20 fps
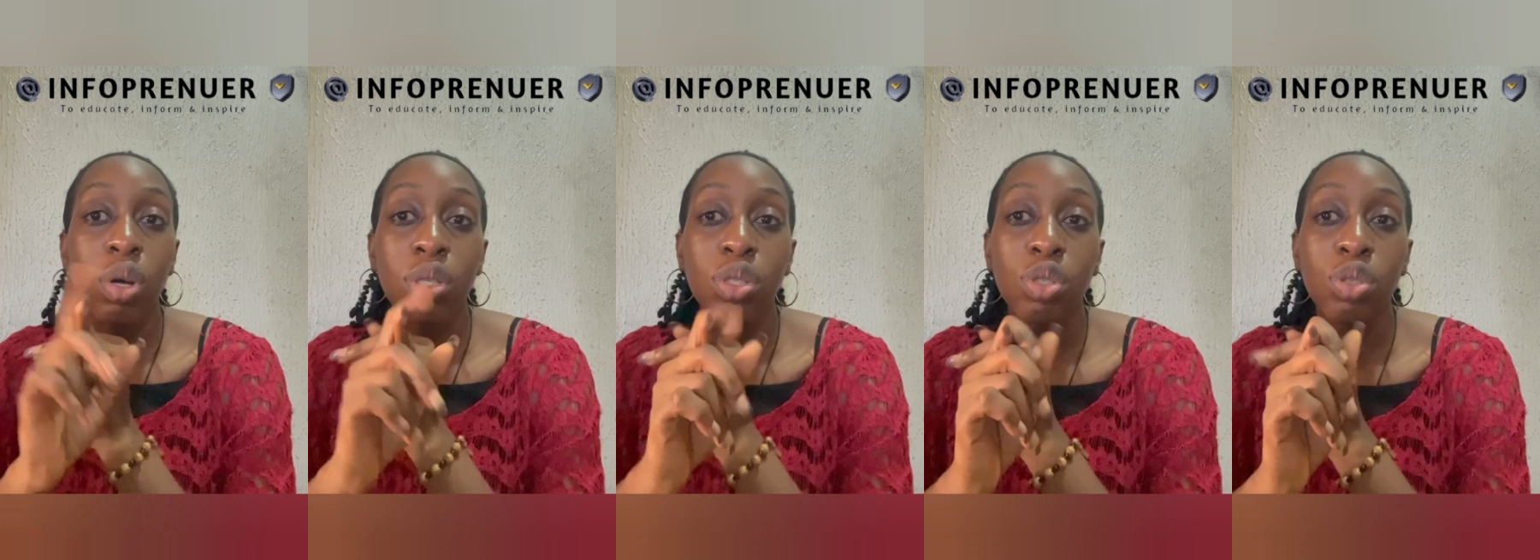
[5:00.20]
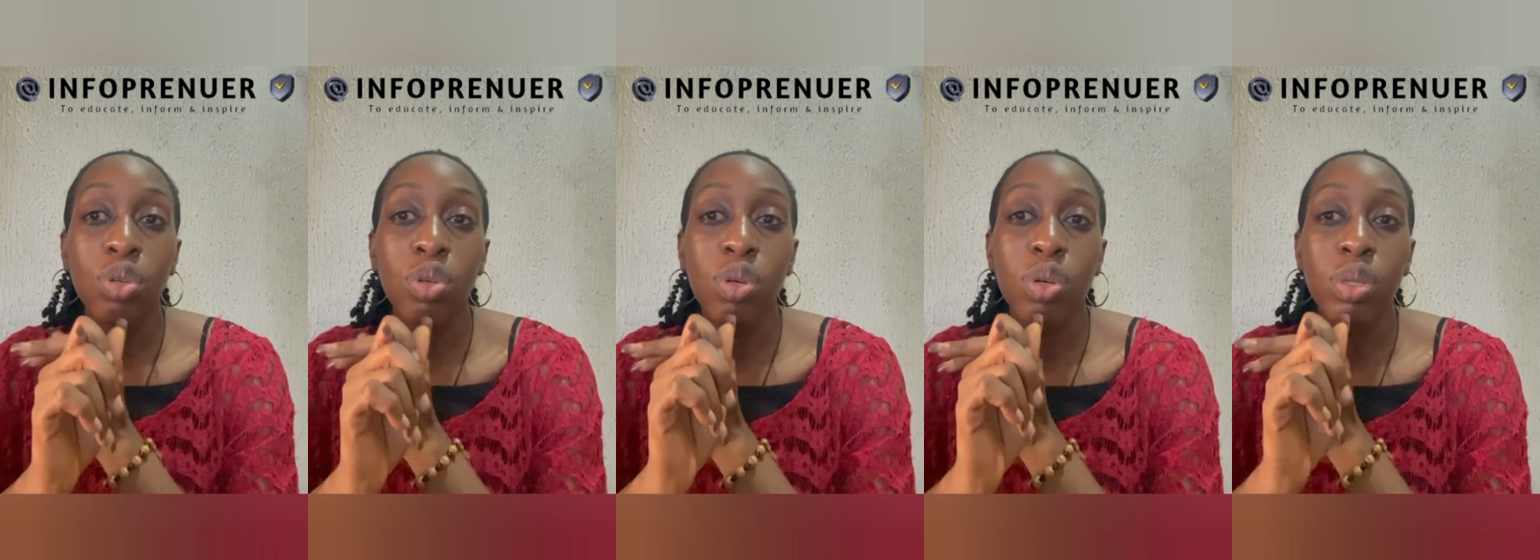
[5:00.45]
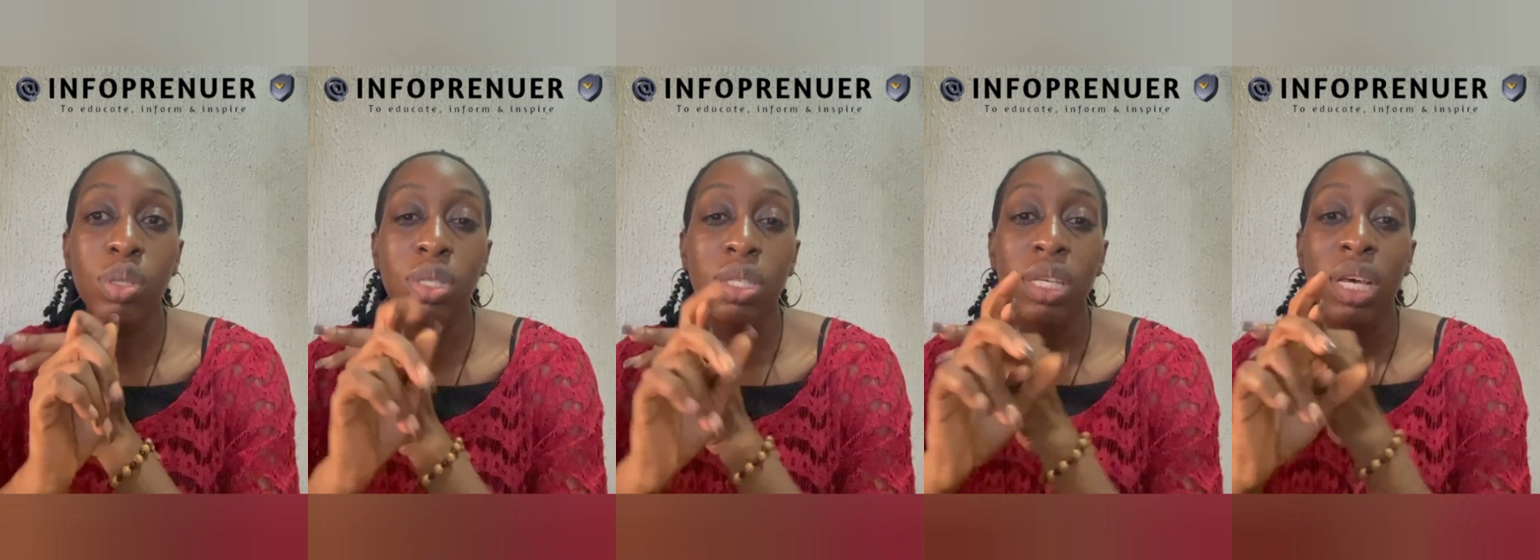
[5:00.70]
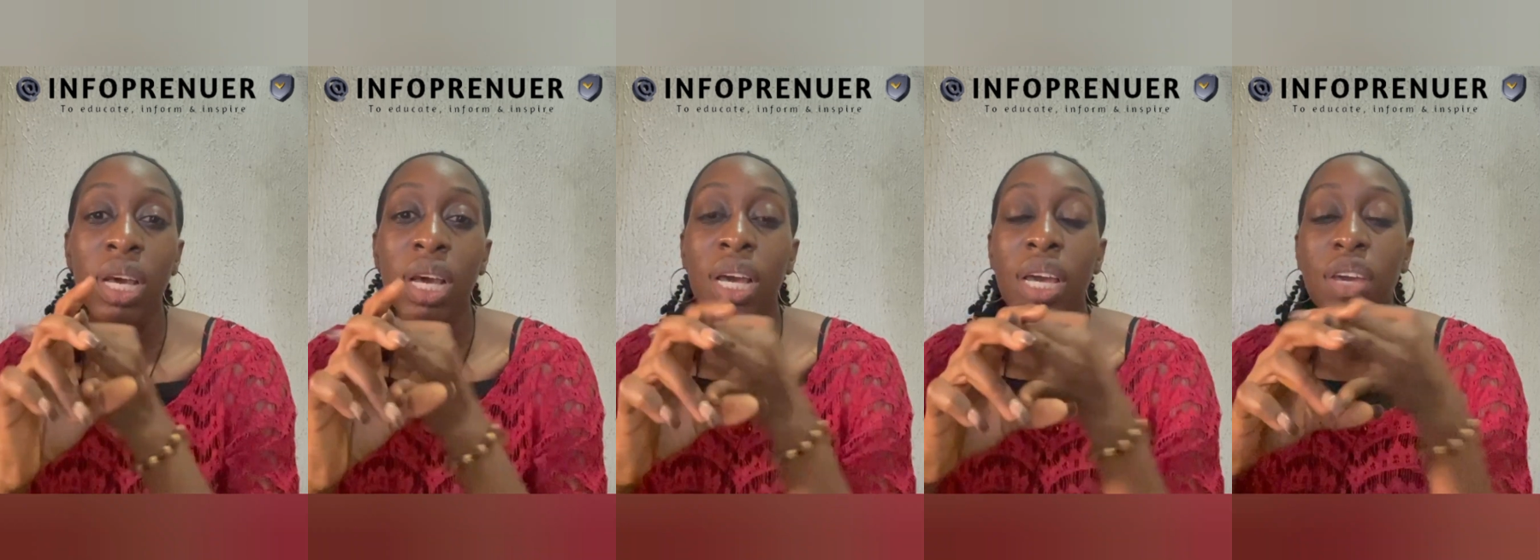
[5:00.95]

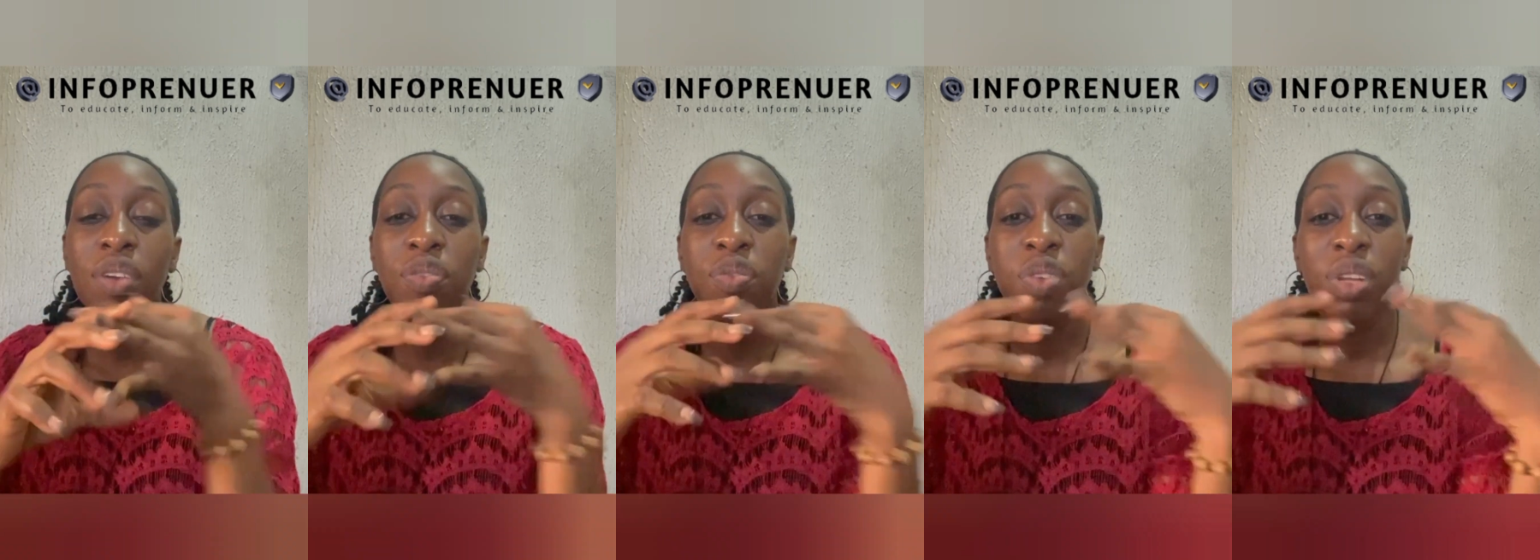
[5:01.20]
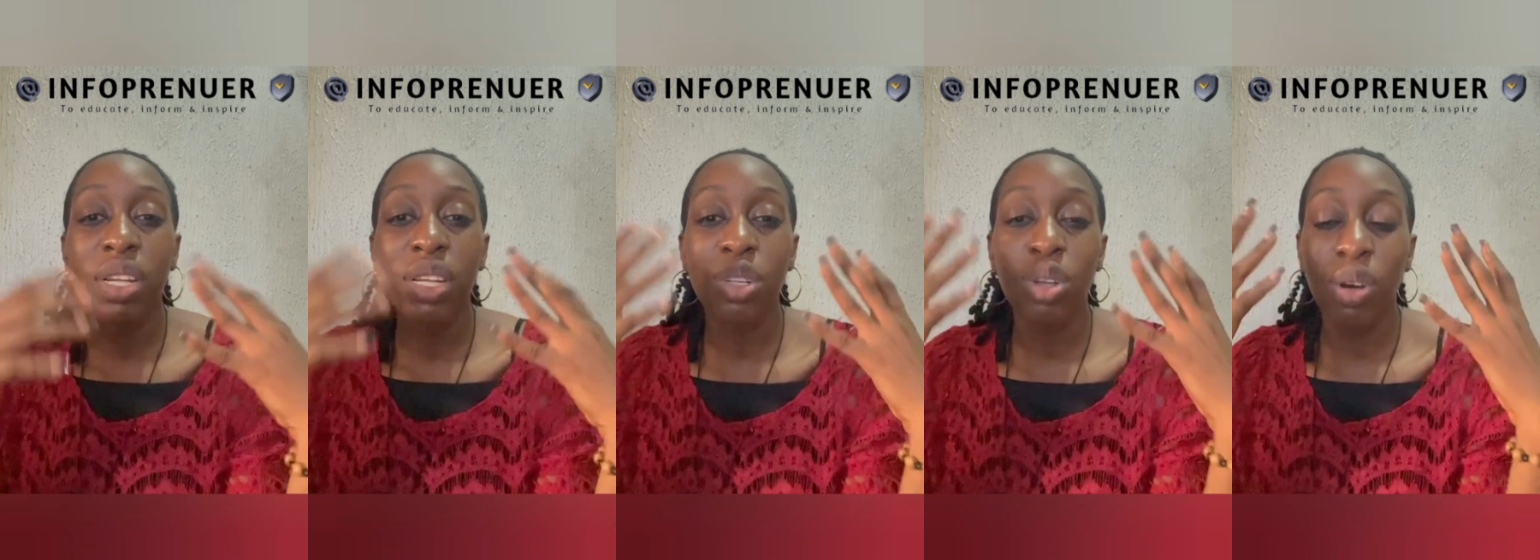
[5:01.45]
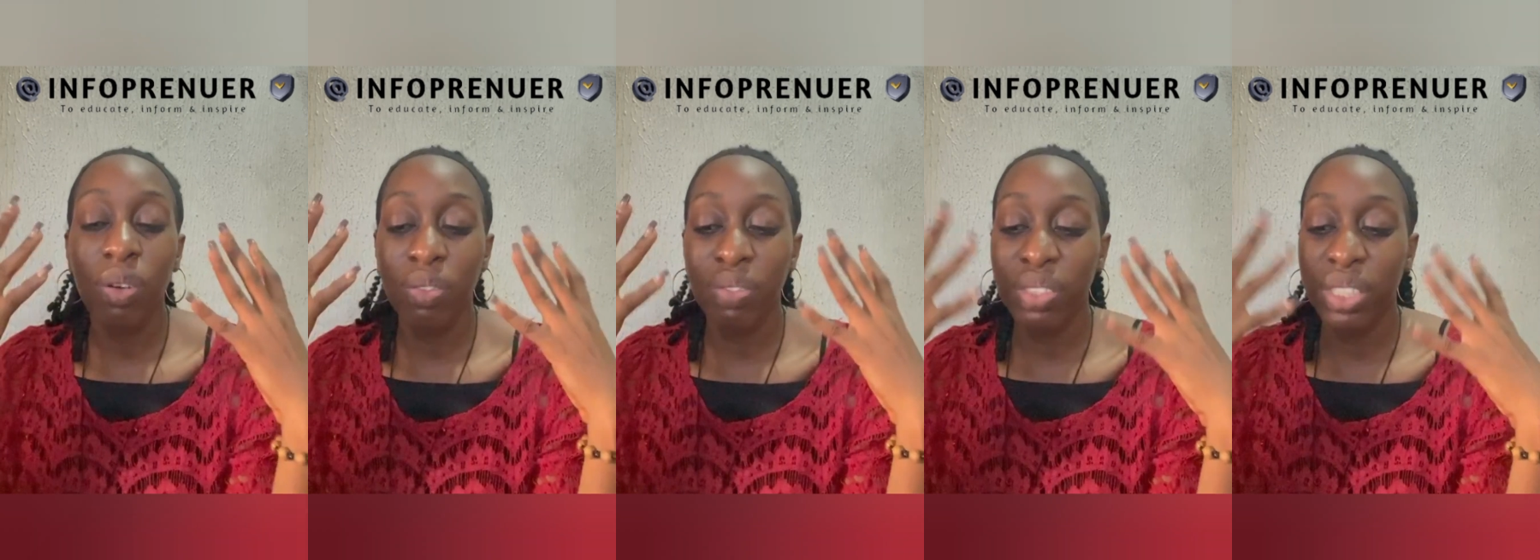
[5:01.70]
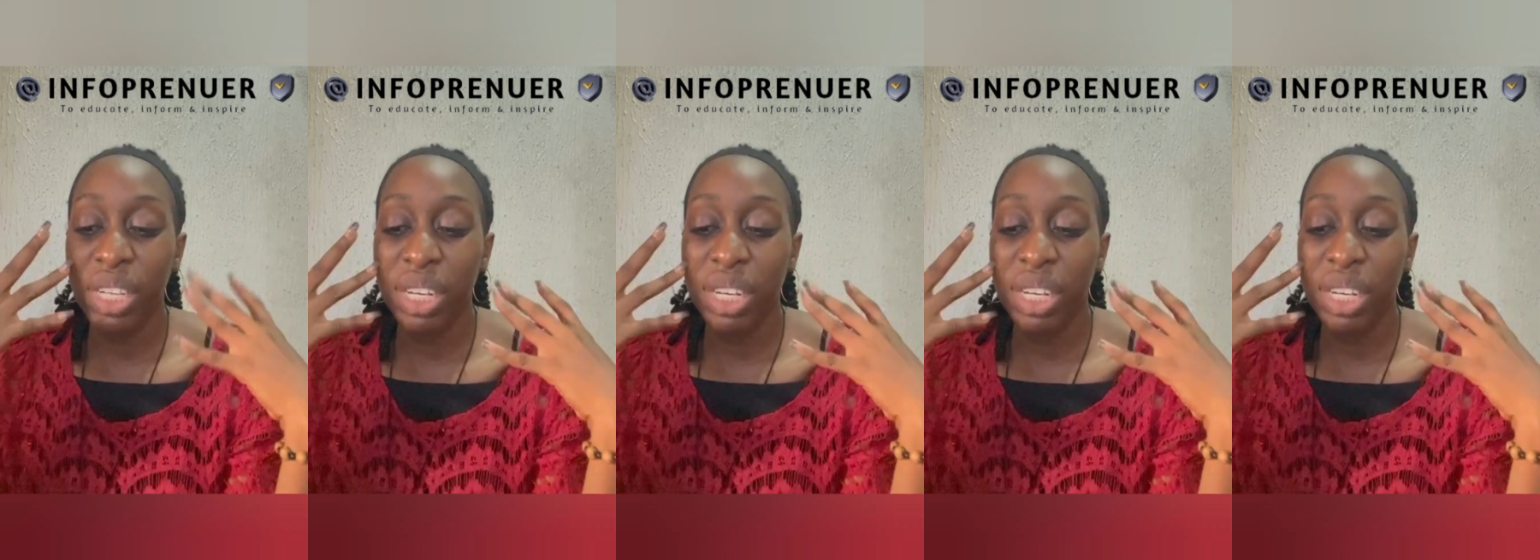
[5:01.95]
throat, a feeling of